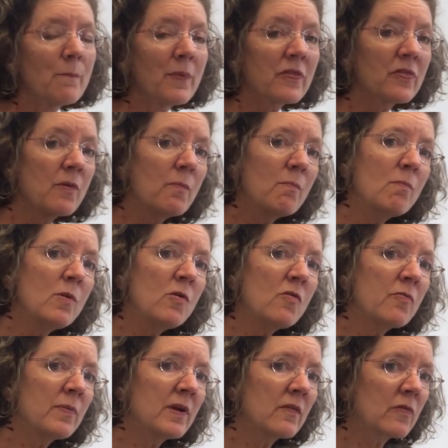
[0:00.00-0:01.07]
but the
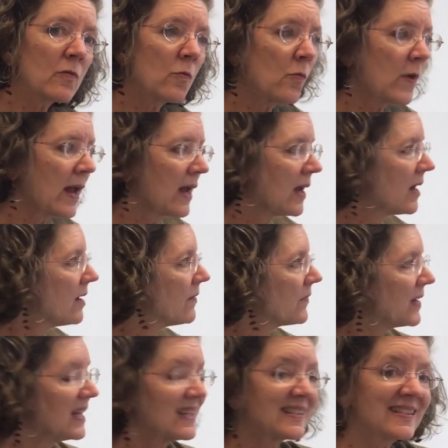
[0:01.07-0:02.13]
movement of the wave
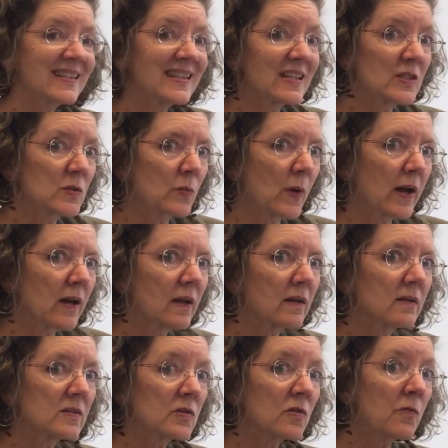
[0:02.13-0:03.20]
is this
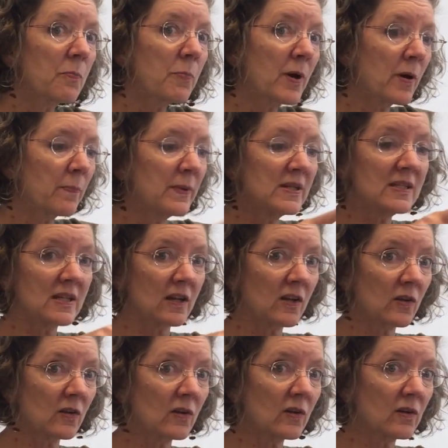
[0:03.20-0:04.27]
way, sort of
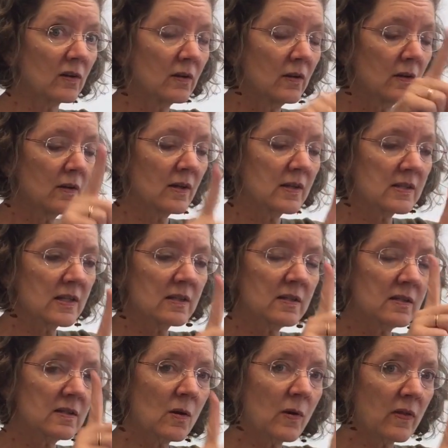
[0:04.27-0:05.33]
perpendicular, because this
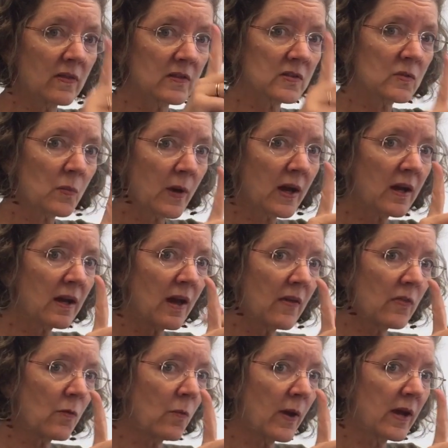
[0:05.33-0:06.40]
is going this way
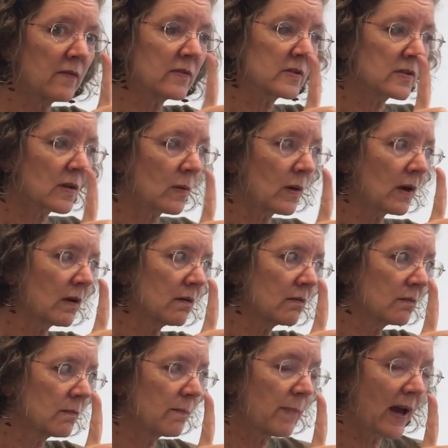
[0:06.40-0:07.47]
and the wave is
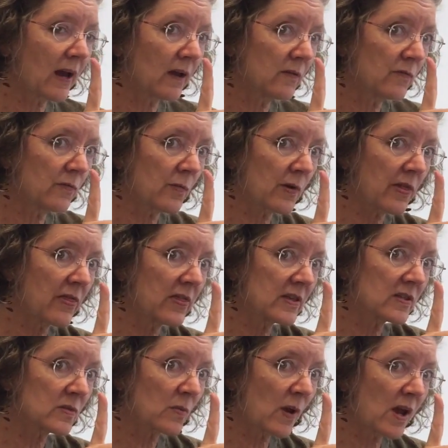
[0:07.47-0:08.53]
going back and forth
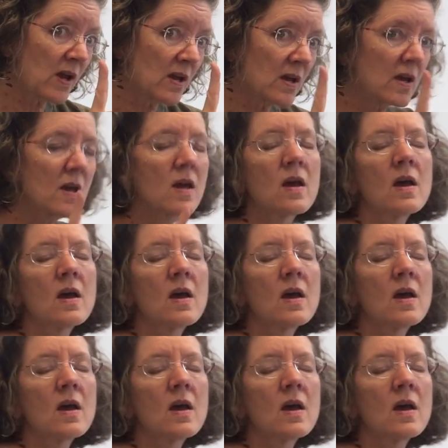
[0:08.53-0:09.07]
this way.